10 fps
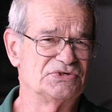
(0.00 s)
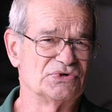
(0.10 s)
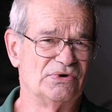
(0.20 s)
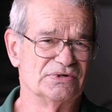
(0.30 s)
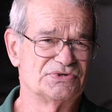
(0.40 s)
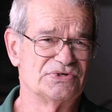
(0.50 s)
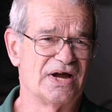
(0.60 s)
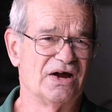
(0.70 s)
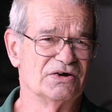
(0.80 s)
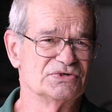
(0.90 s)
soils
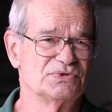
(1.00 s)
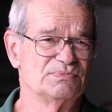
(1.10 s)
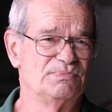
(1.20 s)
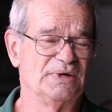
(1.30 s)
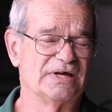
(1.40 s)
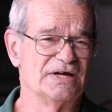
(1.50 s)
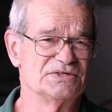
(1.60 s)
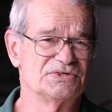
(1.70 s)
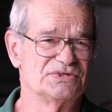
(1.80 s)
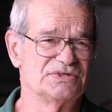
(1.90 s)
there, is
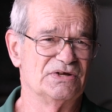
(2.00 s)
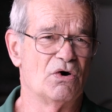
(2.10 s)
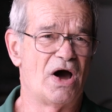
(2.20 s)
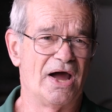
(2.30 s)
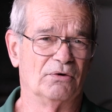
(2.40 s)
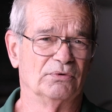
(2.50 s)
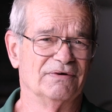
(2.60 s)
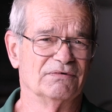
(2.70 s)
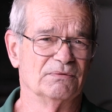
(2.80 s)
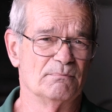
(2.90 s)
because the Ohio
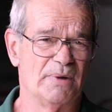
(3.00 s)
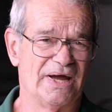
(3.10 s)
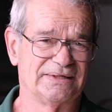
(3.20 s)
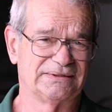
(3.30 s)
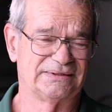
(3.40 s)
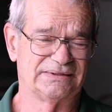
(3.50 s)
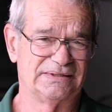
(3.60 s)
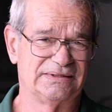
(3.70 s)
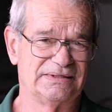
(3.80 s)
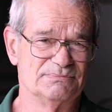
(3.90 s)
River met
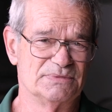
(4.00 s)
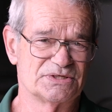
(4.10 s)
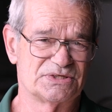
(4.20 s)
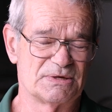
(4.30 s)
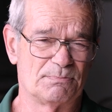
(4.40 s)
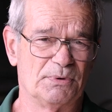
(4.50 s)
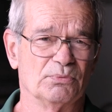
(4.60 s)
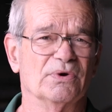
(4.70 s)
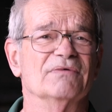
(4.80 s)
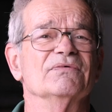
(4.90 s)
the Mississippi
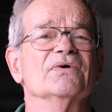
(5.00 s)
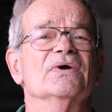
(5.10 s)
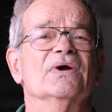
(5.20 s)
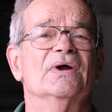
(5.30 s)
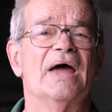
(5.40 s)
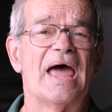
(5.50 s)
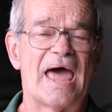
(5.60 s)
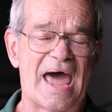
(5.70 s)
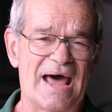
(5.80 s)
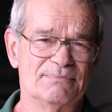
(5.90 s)
River
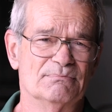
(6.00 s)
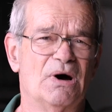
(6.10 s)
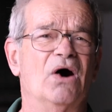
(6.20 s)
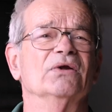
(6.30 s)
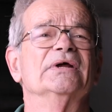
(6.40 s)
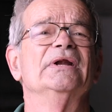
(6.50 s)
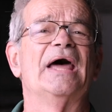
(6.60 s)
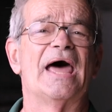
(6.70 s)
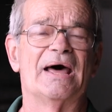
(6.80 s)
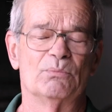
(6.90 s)
at Malden
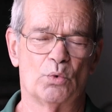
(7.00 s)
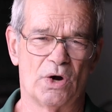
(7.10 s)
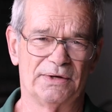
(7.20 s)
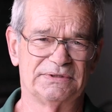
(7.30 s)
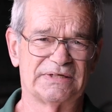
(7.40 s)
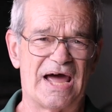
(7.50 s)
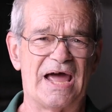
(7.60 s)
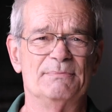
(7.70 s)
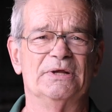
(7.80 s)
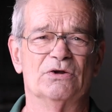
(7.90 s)
at one
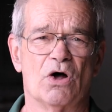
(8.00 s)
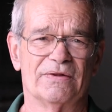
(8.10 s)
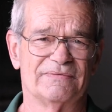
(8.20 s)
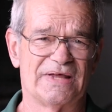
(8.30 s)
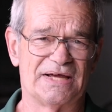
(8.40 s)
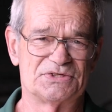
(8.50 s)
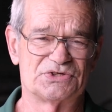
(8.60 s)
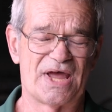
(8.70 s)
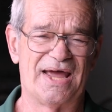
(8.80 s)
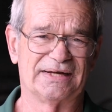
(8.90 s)
time, and all of that
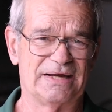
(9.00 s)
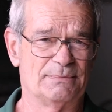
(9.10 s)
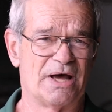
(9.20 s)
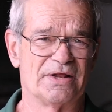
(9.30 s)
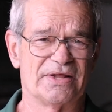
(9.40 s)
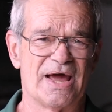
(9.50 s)
sand came out of the